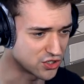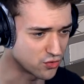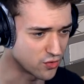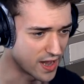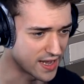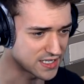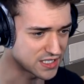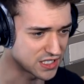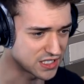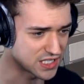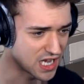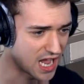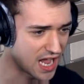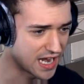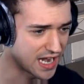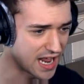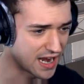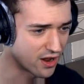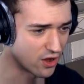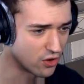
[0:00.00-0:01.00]
you actually died,
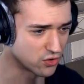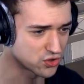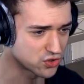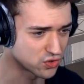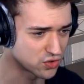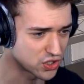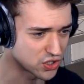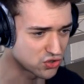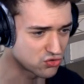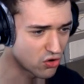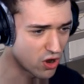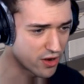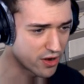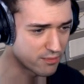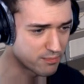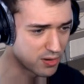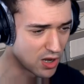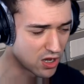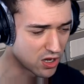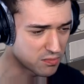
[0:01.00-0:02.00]
and I also destroyed a
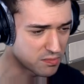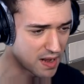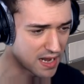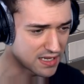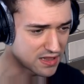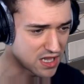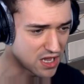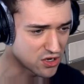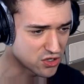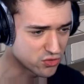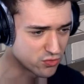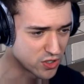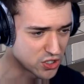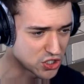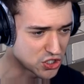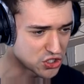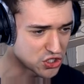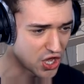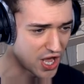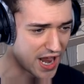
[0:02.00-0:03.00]
block back there, so we
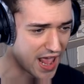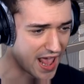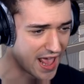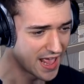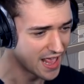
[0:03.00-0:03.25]
just gotta...